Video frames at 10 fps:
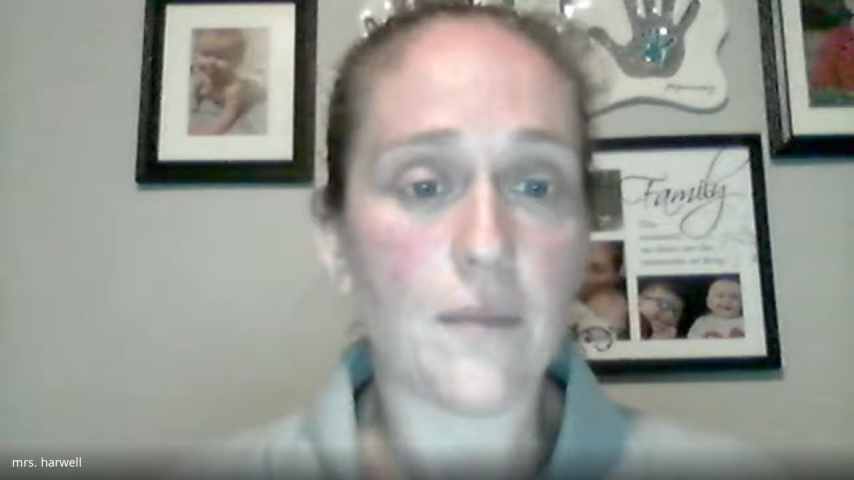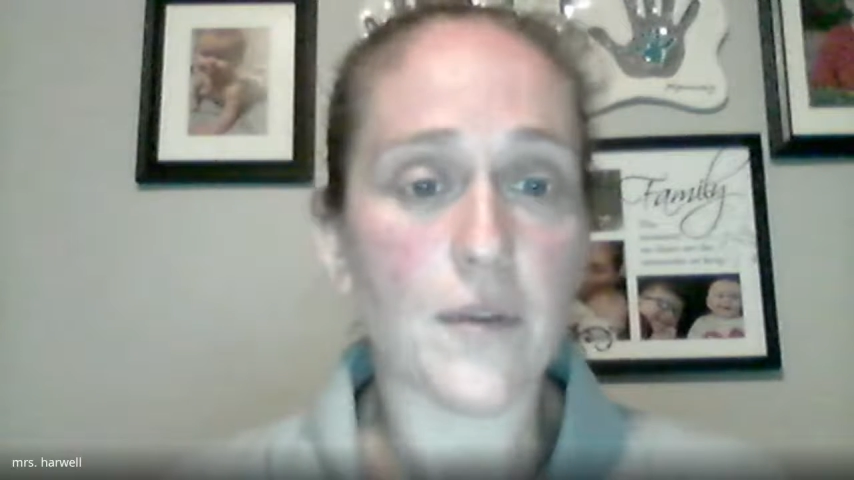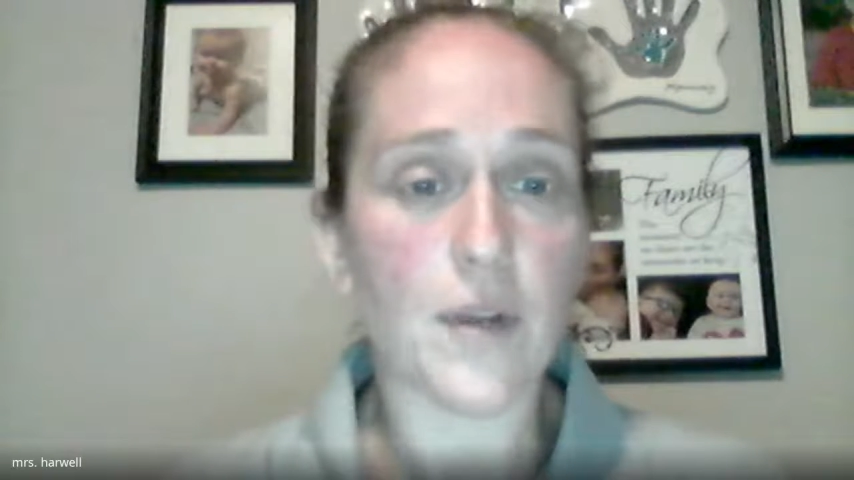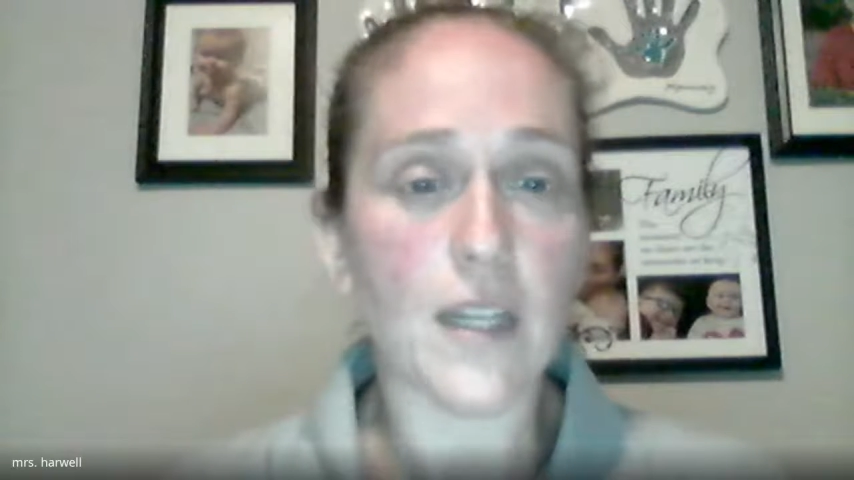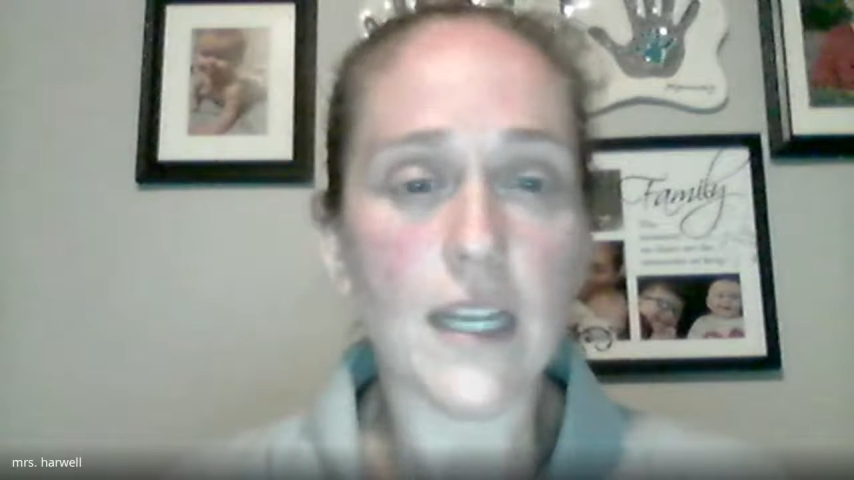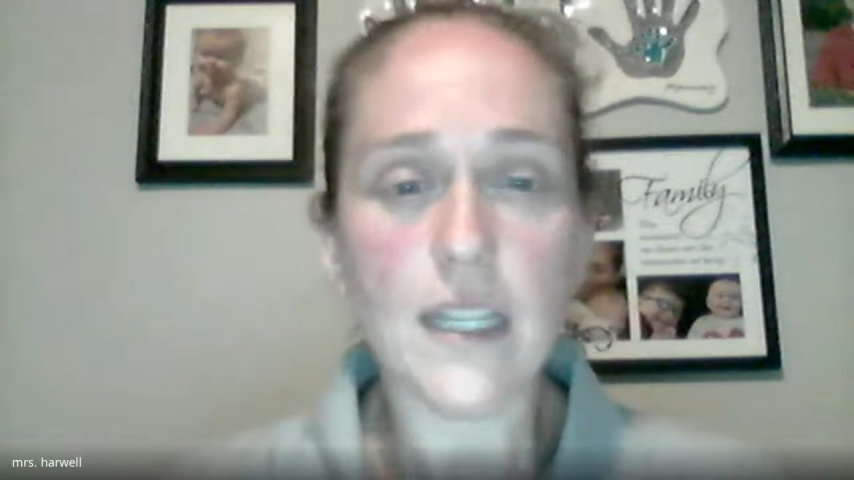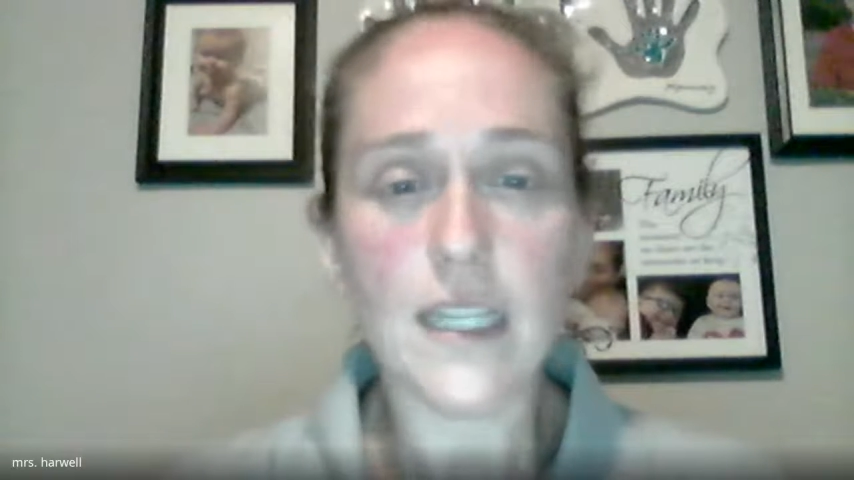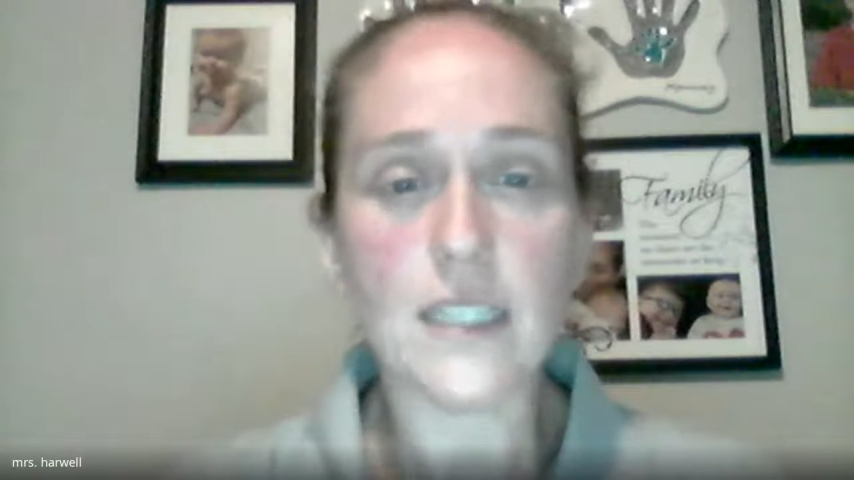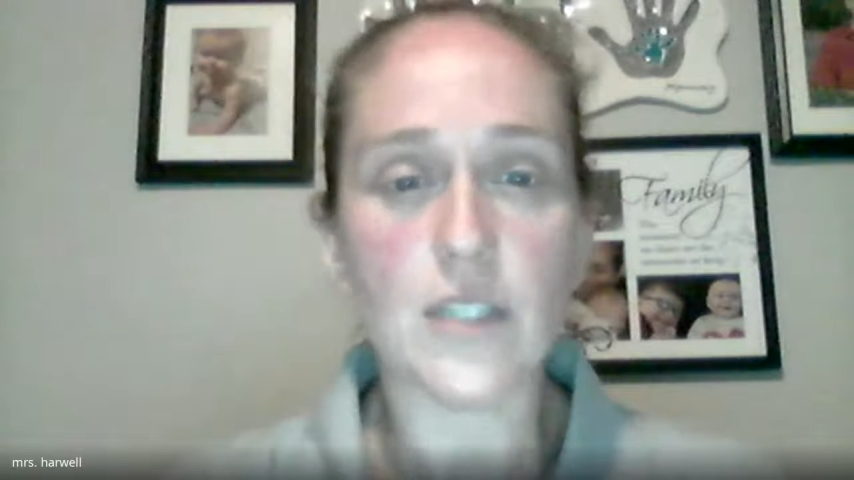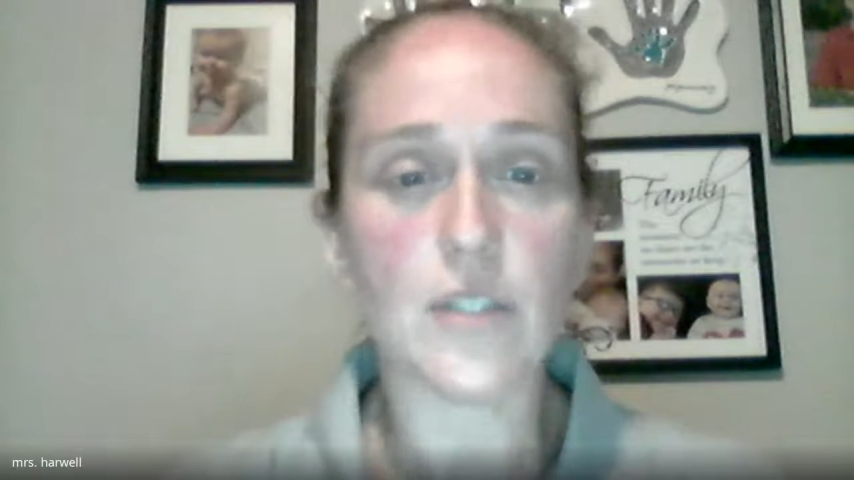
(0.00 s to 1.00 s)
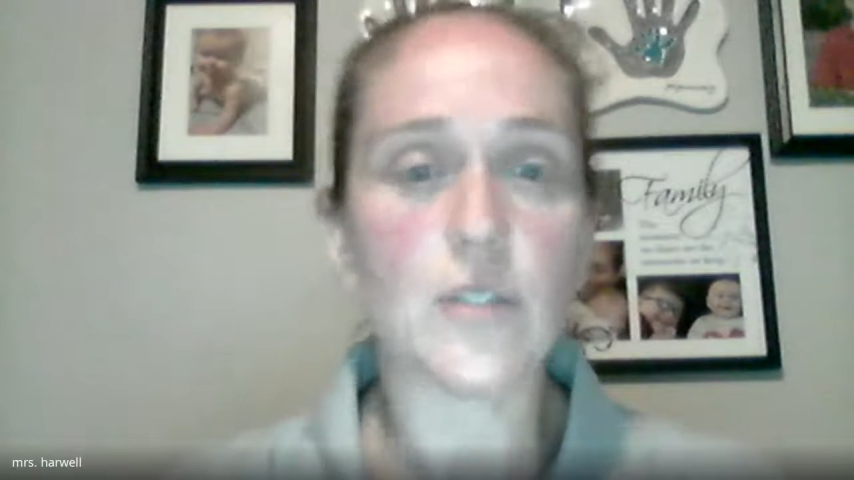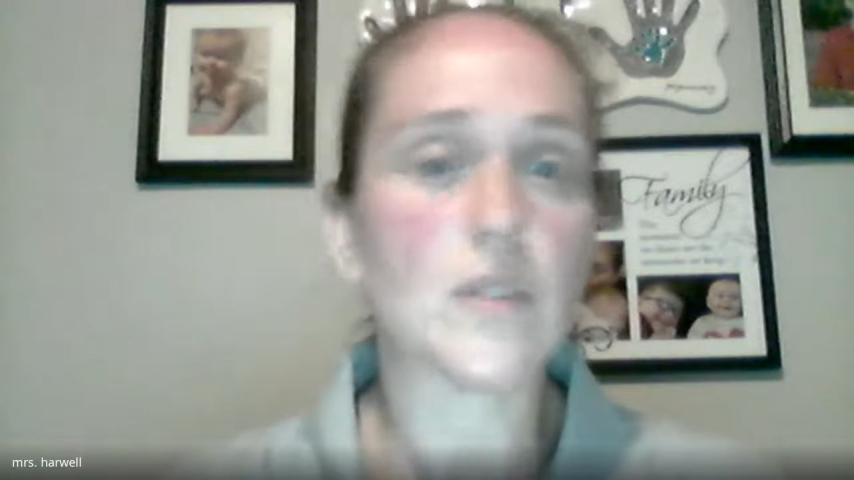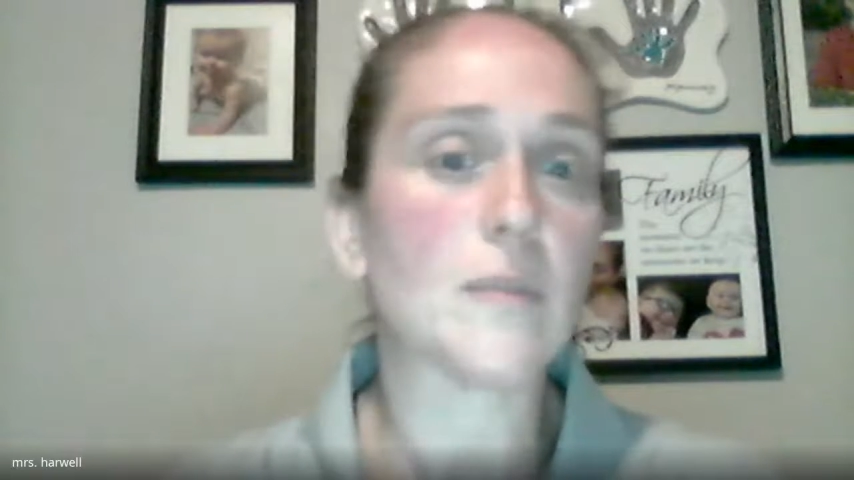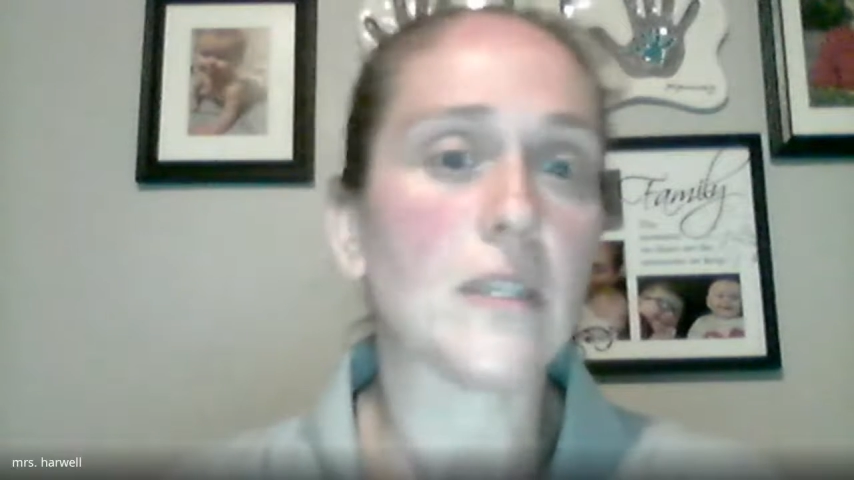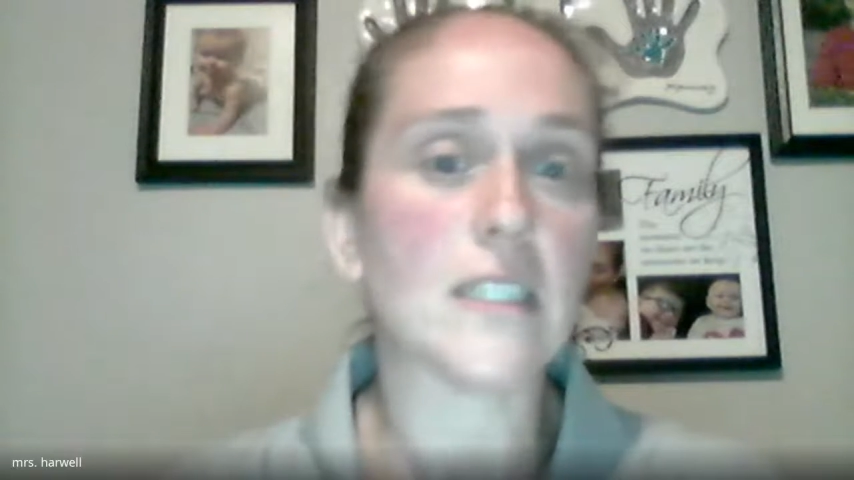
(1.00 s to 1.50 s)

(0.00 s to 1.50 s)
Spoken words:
there are a lot of things that are too small